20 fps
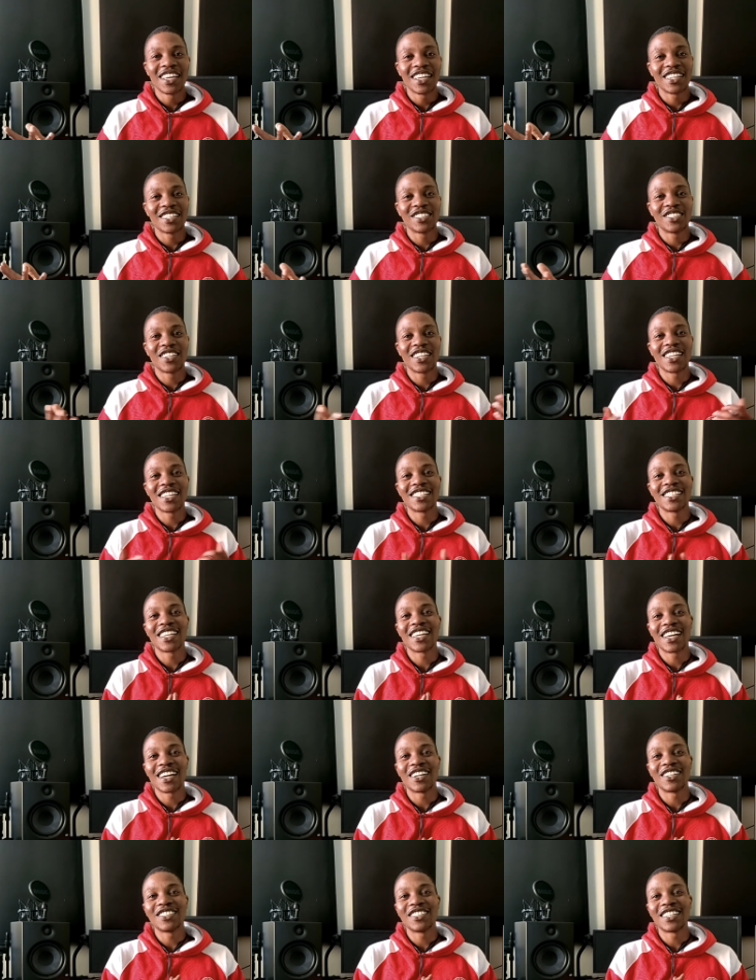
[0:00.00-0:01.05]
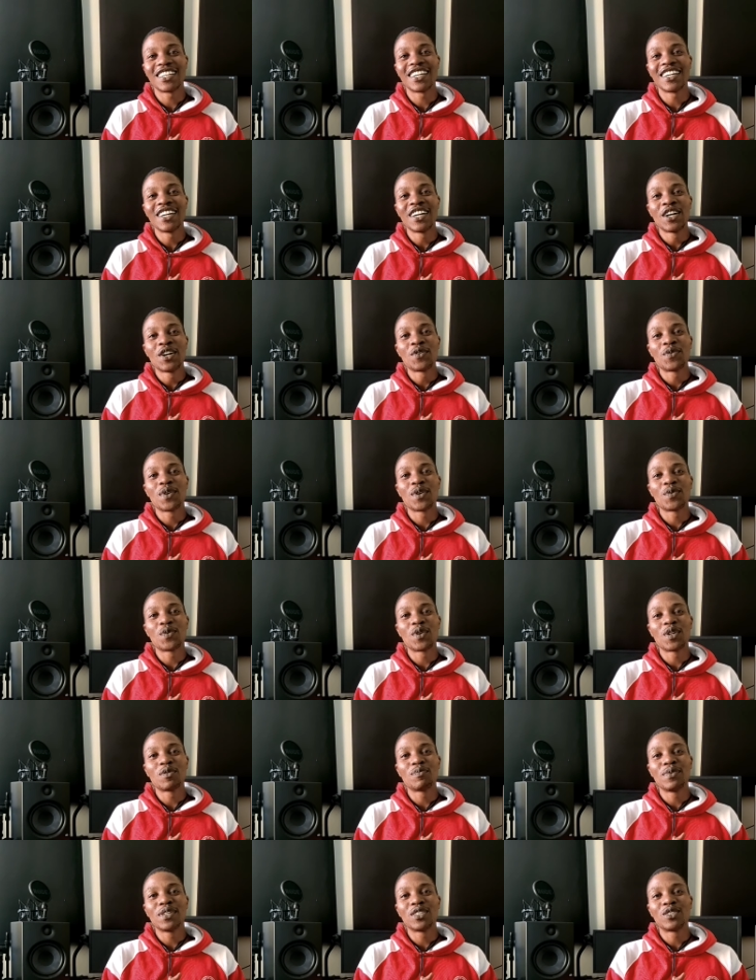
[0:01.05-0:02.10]
In today's encounter we
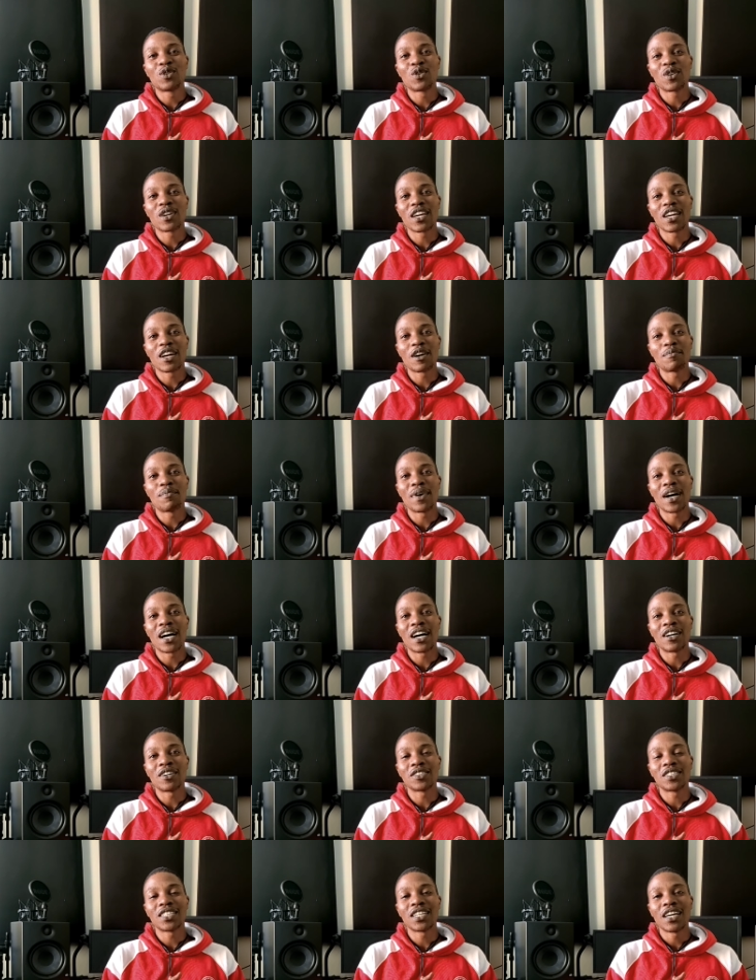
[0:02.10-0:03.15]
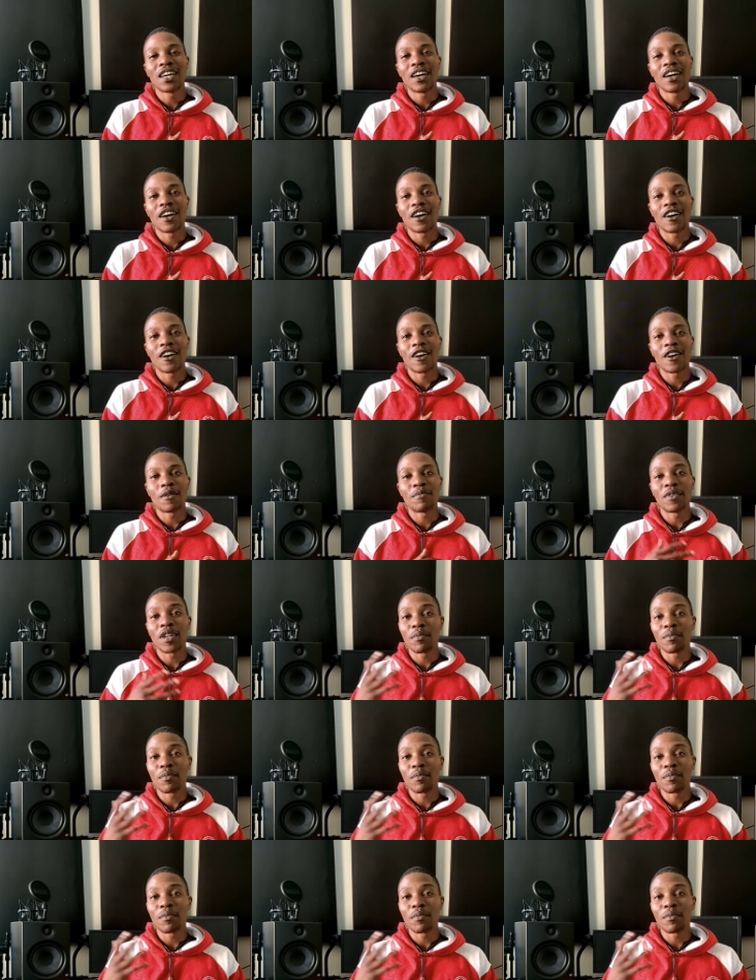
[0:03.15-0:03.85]
will be talking about um,